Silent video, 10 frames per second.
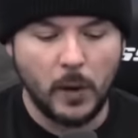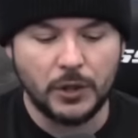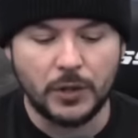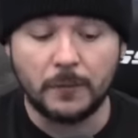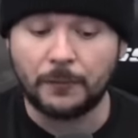The
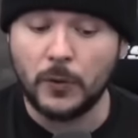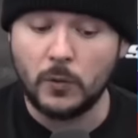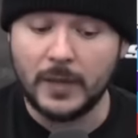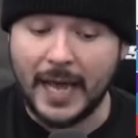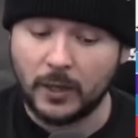promotion of
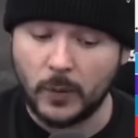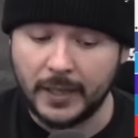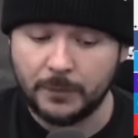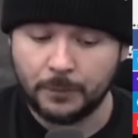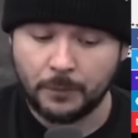food
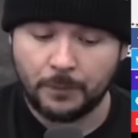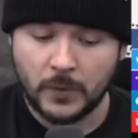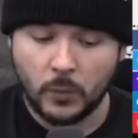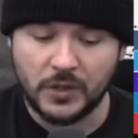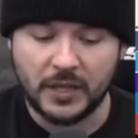equity
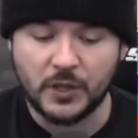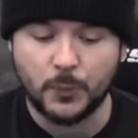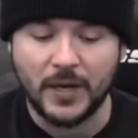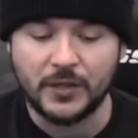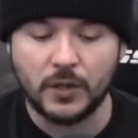was an
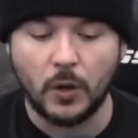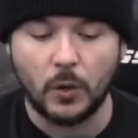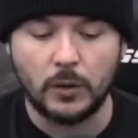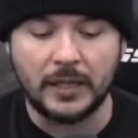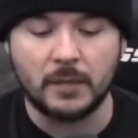expressed
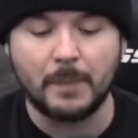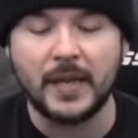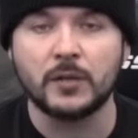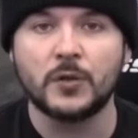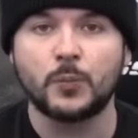goal in the
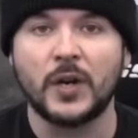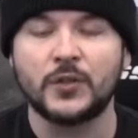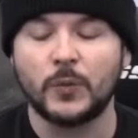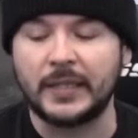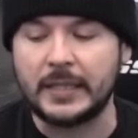mayor's
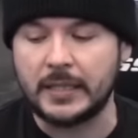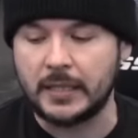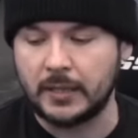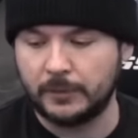press release.